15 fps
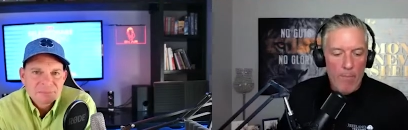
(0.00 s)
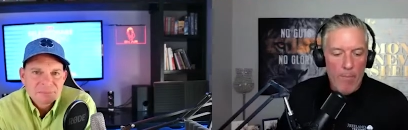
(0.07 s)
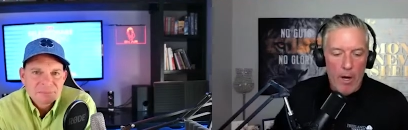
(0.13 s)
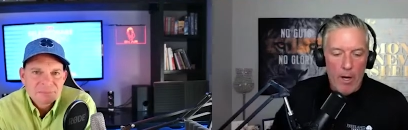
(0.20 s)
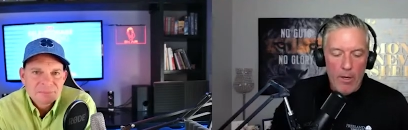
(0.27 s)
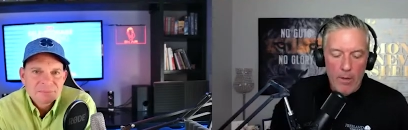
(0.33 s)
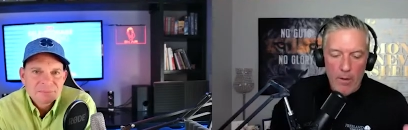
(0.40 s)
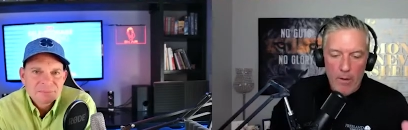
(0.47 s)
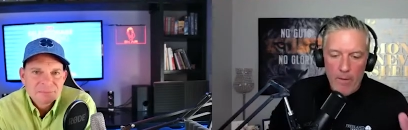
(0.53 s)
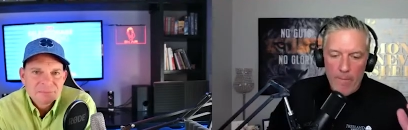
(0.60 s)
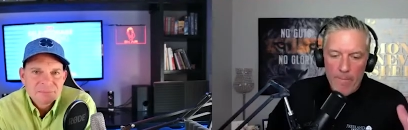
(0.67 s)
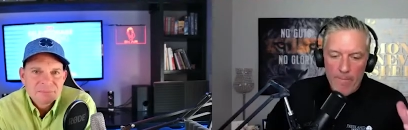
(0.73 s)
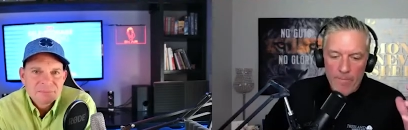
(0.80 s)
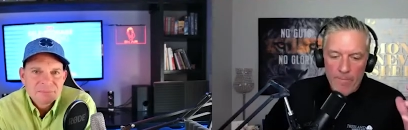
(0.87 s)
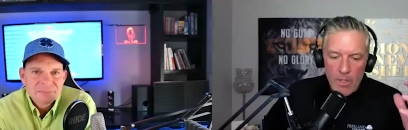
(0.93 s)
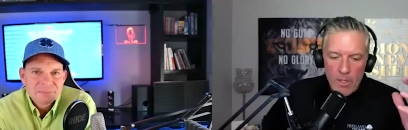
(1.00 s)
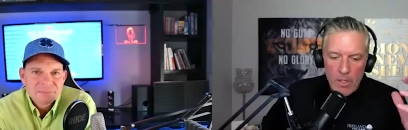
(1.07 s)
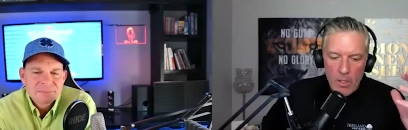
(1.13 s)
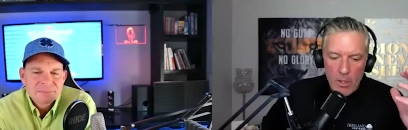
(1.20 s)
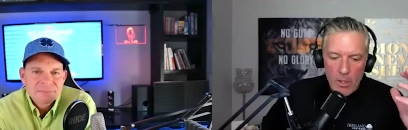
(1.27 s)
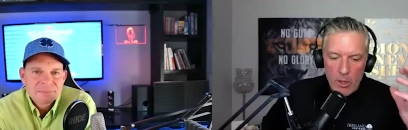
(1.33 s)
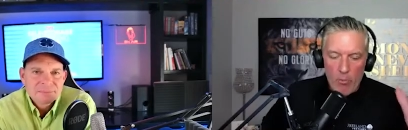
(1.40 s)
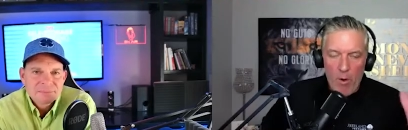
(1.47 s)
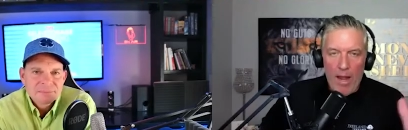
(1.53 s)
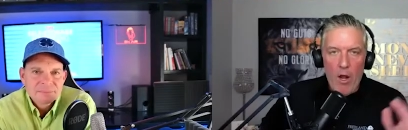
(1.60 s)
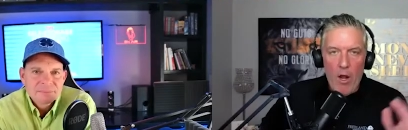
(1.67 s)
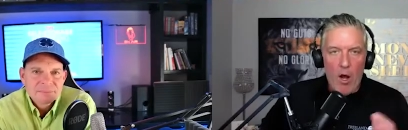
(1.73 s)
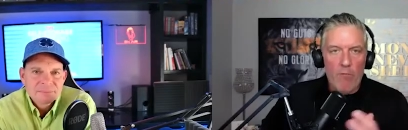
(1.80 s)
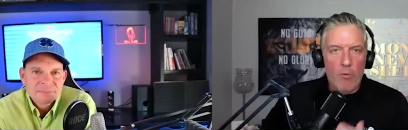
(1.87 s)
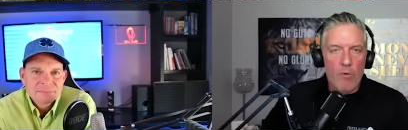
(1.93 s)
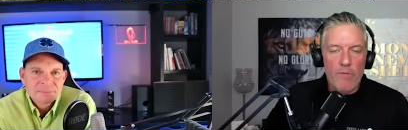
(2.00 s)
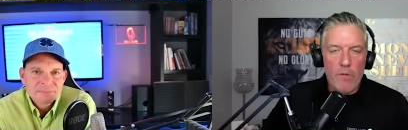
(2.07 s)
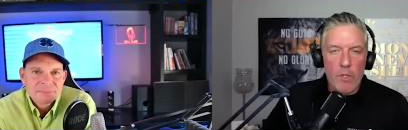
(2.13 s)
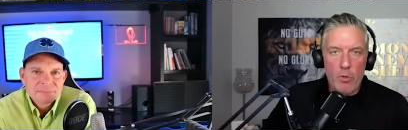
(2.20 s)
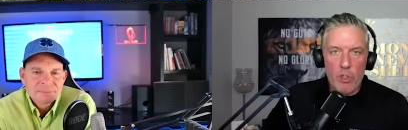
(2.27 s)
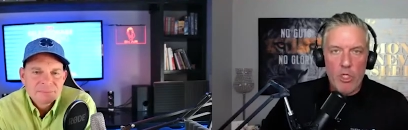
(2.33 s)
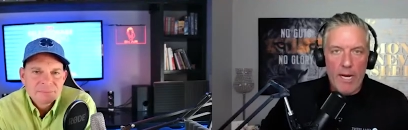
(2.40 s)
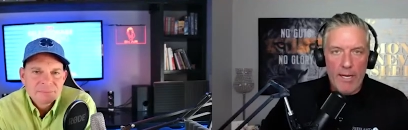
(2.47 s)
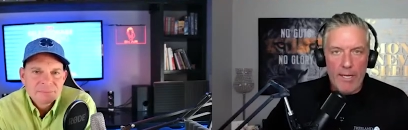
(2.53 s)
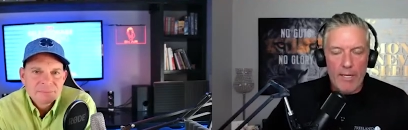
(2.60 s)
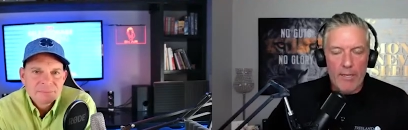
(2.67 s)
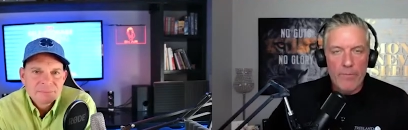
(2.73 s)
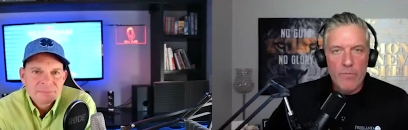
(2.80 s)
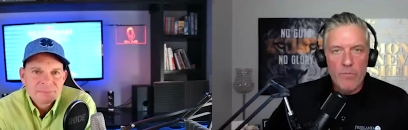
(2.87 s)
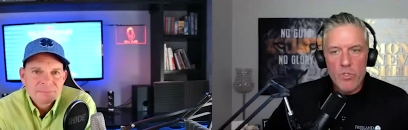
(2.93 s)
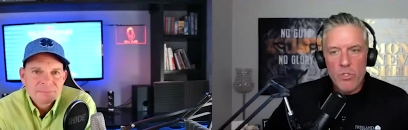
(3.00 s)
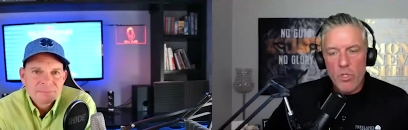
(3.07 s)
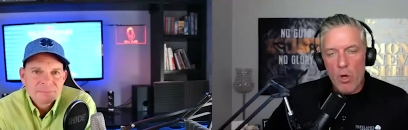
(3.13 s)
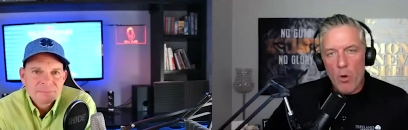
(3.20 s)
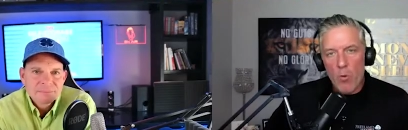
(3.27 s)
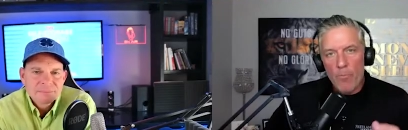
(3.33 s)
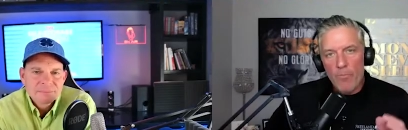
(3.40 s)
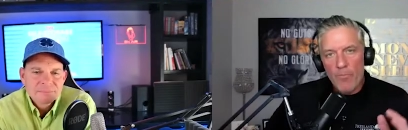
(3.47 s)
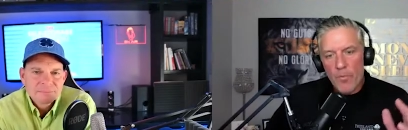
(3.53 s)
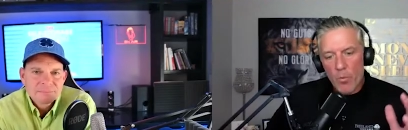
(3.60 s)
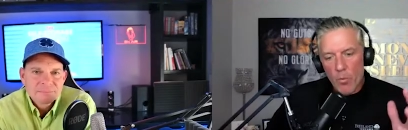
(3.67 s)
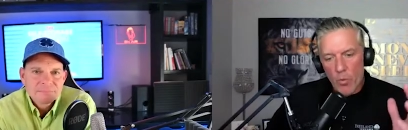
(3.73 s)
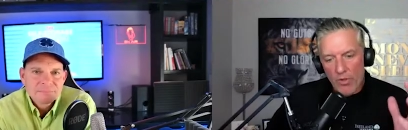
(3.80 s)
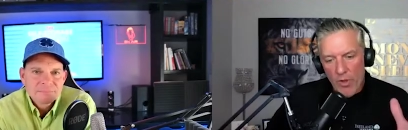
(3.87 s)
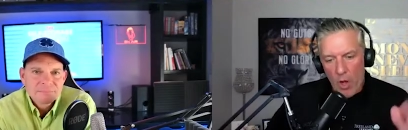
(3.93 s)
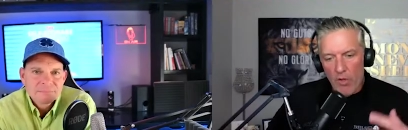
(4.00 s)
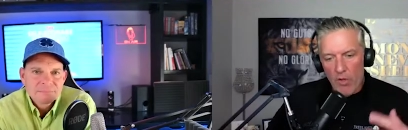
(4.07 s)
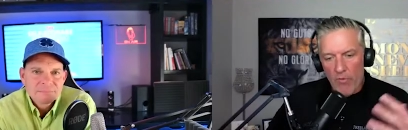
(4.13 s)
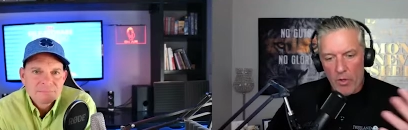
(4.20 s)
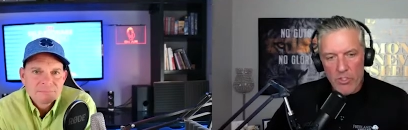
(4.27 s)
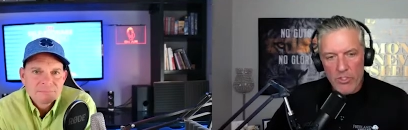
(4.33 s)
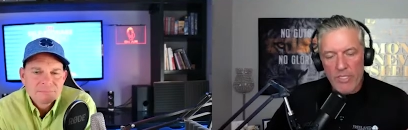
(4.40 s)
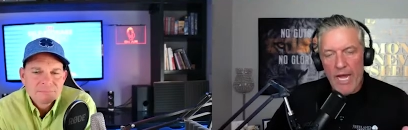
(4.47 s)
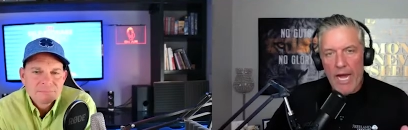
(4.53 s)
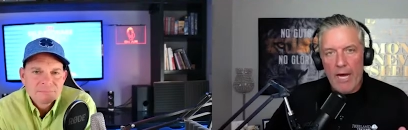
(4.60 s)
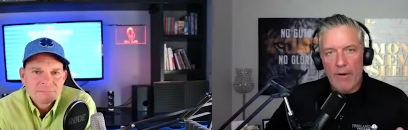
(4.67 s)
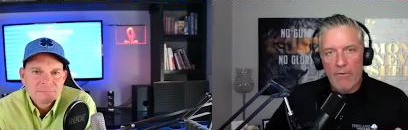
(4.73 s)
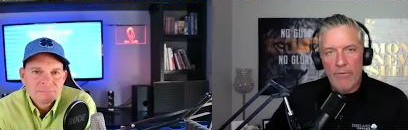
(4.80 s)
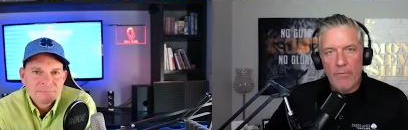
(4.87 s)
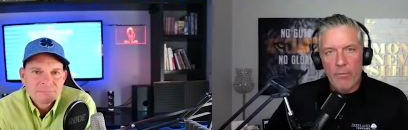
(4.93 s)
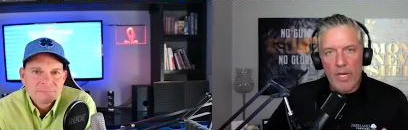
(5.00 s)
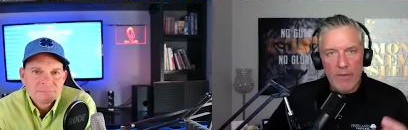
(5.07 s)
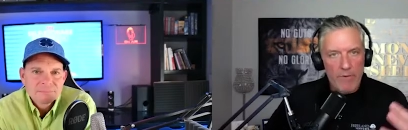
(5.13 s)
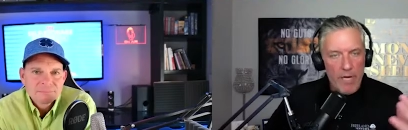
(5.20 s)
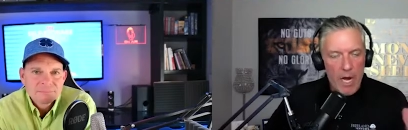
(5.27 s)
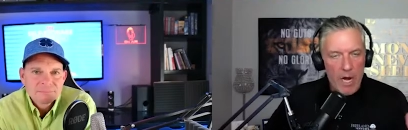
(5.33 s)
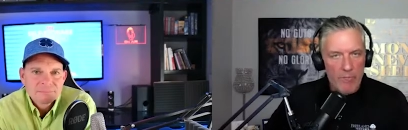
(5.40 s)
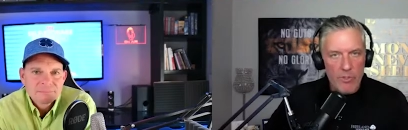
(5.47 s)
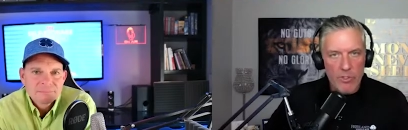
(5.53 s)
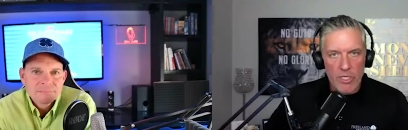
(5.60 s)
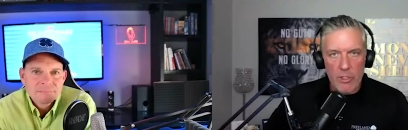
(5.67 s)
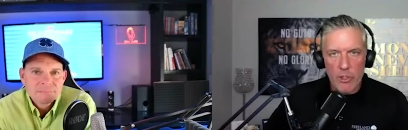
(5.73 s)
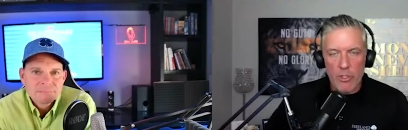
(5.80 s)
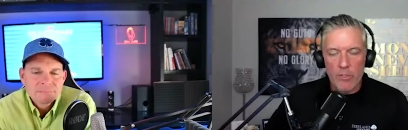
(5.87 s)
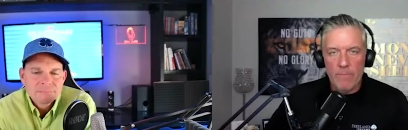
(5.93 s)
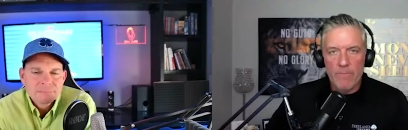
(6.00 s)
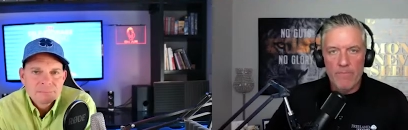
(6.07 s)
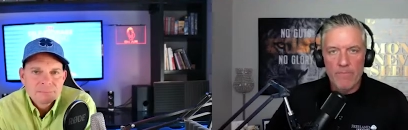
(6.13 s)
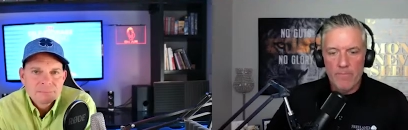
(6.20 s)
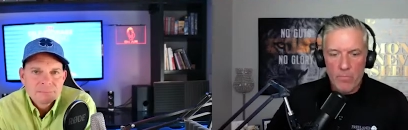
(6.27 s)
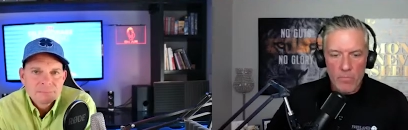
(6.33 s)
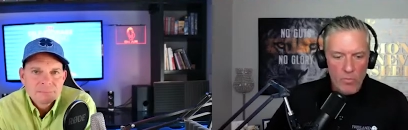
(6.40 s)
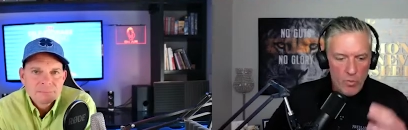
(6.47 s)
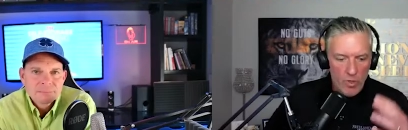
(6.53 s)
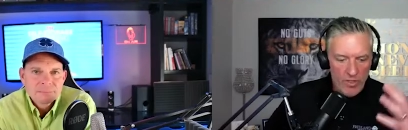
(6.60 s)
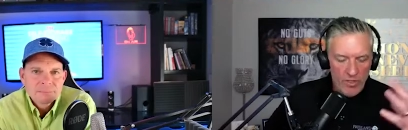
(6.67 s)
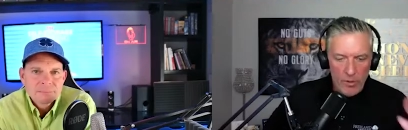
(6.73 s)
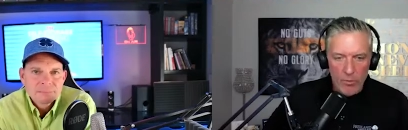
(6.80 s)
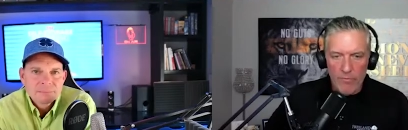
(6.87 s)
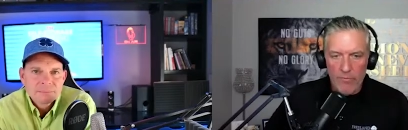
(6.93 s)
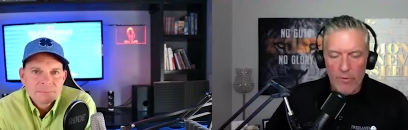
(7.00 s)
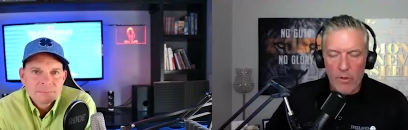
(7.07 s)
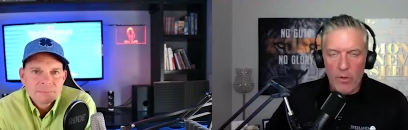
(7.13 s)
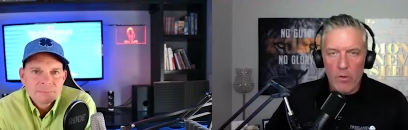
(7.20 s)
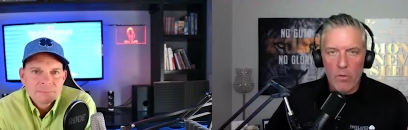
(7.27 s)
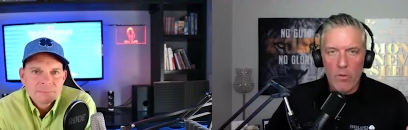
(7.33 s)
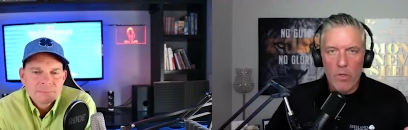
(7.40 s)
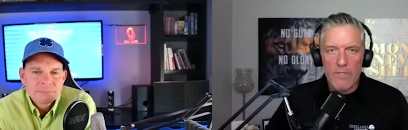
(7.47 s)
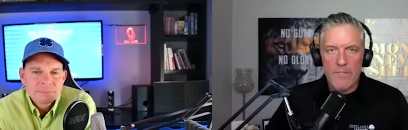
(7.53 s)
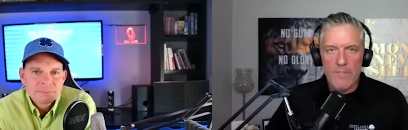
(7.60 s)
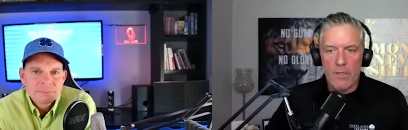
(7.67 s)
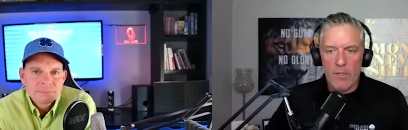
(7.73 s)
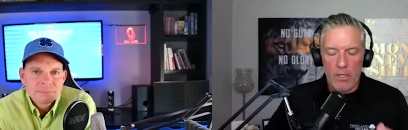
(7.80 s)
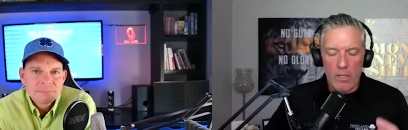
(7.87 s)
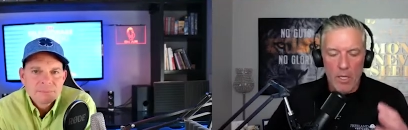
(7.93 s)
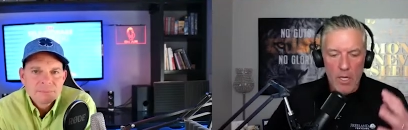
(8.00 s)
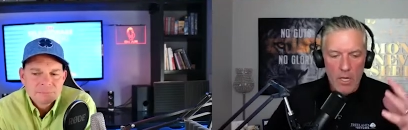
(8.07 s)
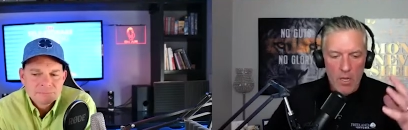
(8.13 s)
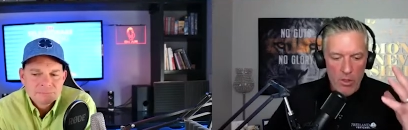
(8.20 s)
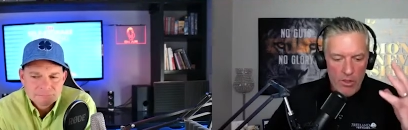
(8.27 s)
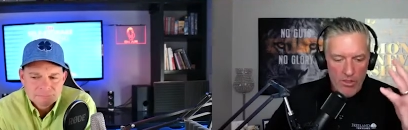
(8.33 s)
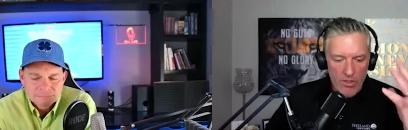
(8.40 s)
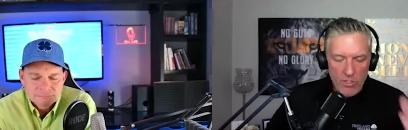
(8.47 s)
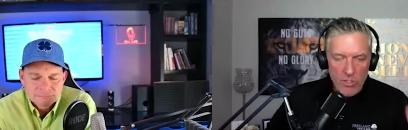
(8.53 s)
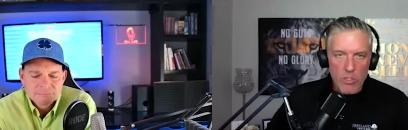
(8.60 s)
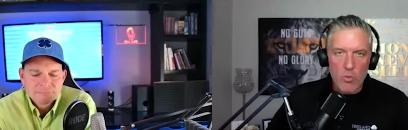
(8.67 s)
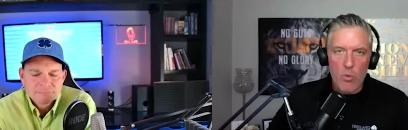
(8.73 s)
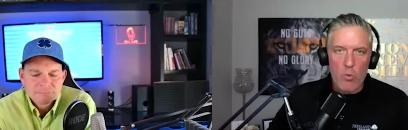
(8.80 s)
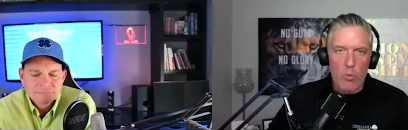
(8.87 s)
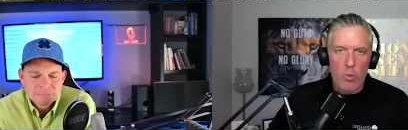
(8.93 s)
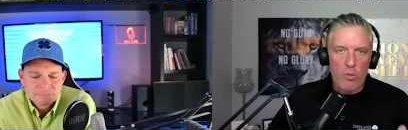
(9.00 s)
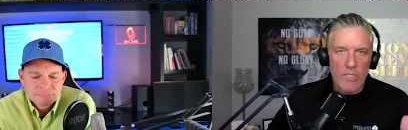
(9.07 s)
Speaker 1: But threat of review check in. So with all of our staff, we have conversation with their review and say, look, this is what we're